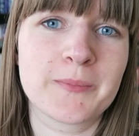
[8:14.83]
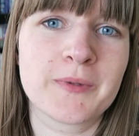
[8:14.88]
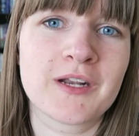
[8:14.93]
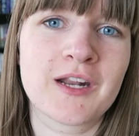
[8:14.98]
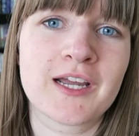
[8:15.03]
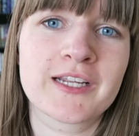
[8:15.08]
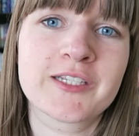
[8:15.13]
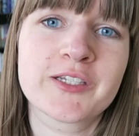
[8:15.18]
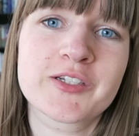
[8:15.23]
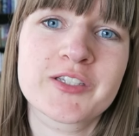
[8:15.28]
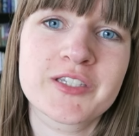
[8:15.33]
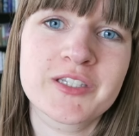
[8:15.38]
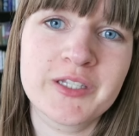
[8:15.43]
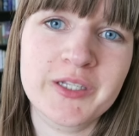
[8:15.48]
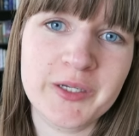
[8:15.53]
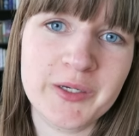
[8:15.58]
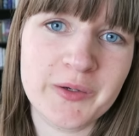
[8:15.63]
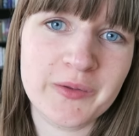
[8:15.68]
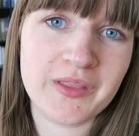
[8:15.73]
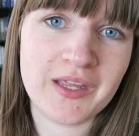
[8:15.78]
but I just
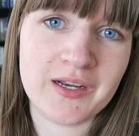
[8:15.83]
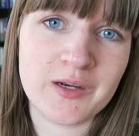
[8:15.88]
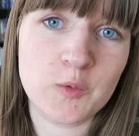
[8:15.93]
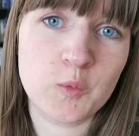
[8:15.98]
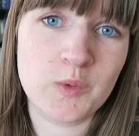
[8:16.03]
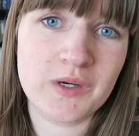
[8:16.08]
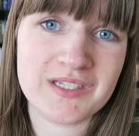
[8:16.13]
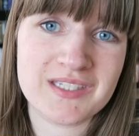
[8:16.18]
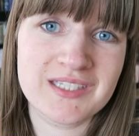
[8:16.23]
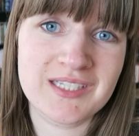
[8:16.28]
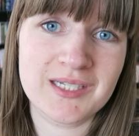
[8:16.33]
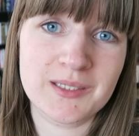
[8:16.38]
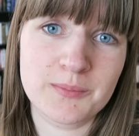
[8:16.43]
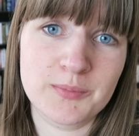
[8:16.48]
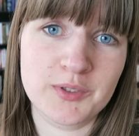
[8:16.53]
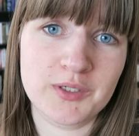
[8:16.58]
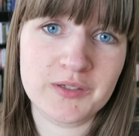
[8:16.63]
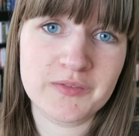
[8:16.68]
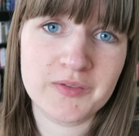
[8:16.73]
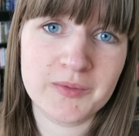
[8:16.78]
knew that it wasn't a
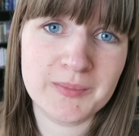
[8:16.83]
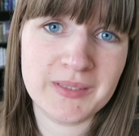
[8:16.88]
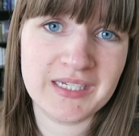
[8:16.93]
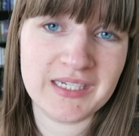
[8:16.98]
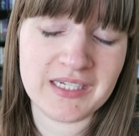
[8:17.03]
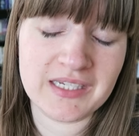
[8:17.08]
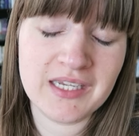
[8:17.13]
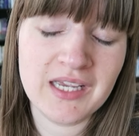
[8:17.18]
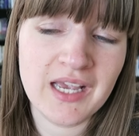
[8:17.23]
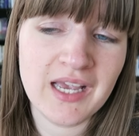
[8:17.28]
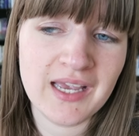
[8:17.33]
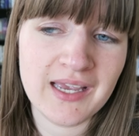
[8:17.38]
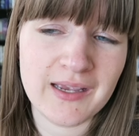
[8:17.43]
book for me.